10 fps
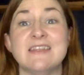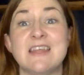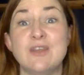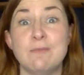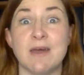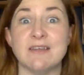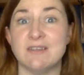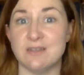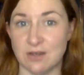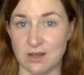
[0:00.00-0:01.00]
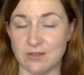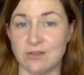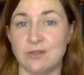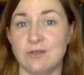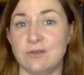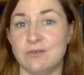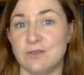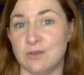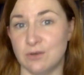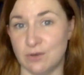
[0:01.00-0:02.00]
then you might start to lose
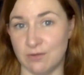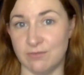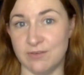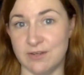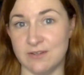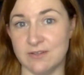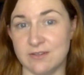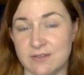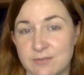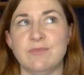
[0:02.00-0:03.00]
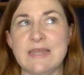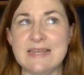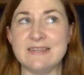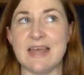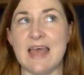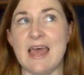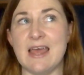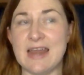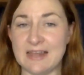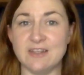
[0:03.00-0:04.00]
confidence. These
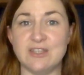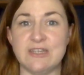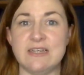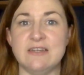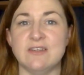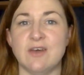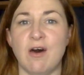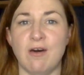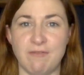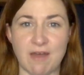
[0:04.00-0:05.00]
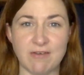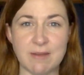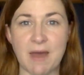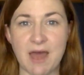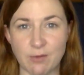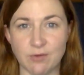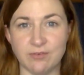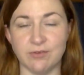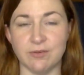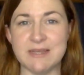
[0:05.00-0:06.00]
analogies are very
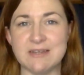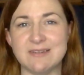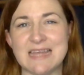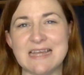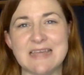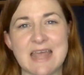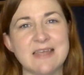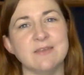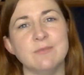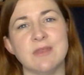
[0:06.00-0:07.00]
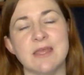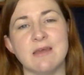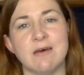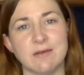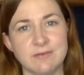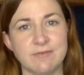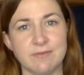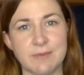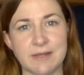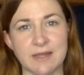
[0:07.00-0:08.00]
powerful because they take something
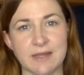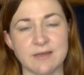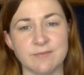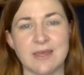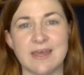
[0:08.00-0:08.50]
unfamiliar